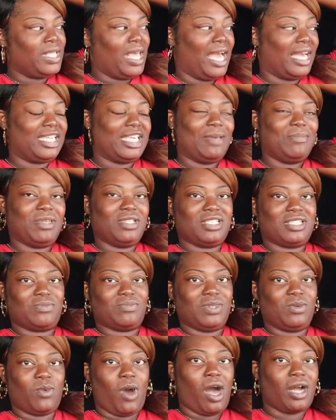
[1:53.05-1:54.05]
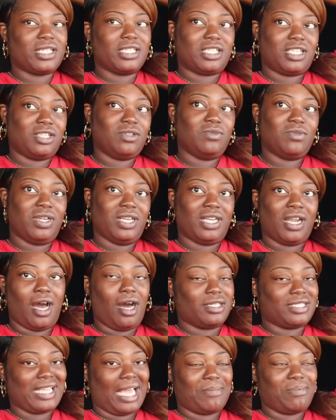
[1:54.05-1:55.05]
I can't just be walking cute in
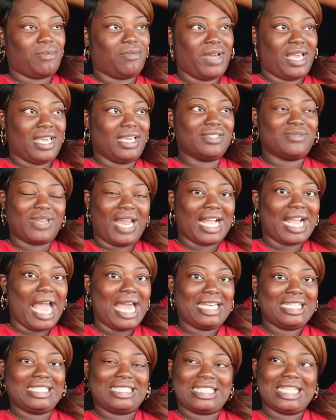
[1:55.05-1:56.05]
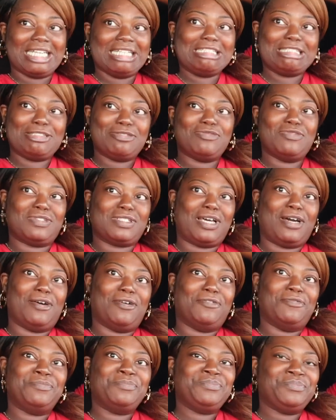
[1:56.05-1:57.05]
all type of ways when I got these tennis shoes
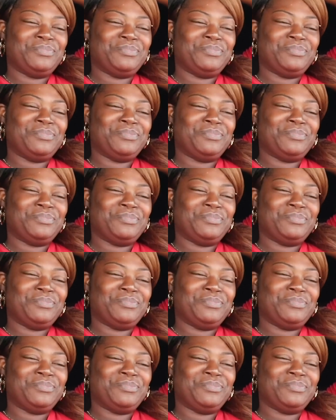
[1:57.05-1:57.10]
on.